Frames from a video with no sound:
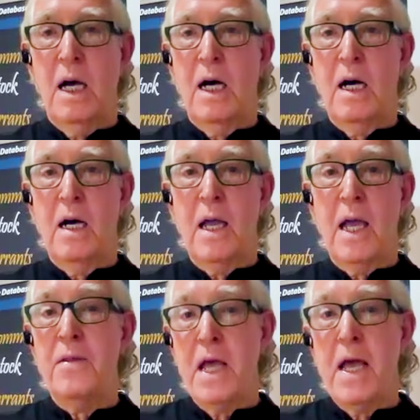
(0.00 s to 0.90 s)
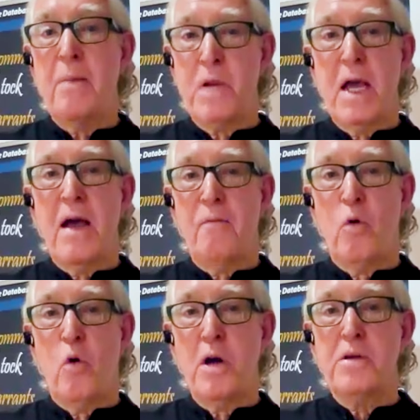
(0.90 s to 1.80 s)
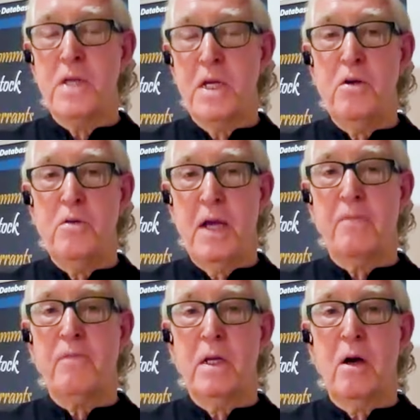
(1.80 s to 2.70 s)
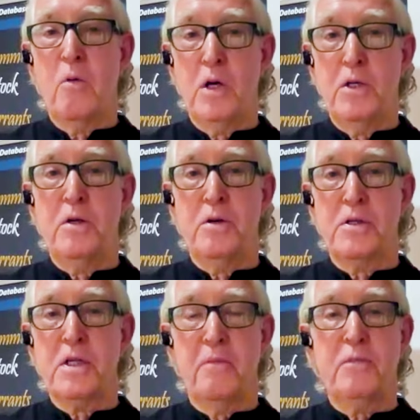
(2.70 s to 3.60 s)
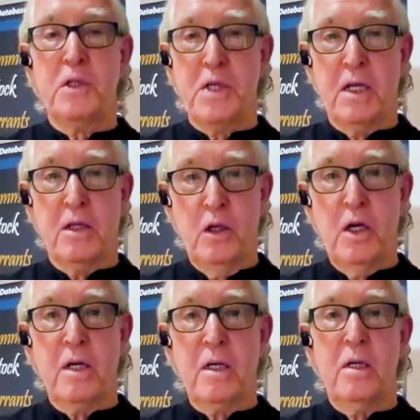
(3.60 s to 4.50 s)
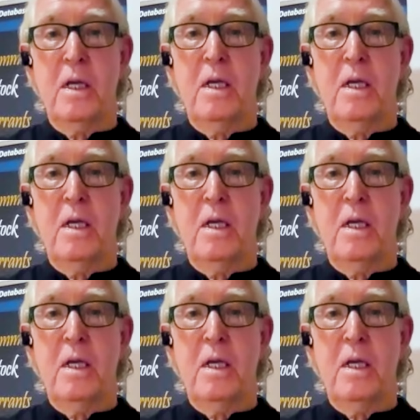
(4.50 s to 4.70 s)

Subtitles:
and they happen to have warrants, then you definitely owe it to yourself to take a look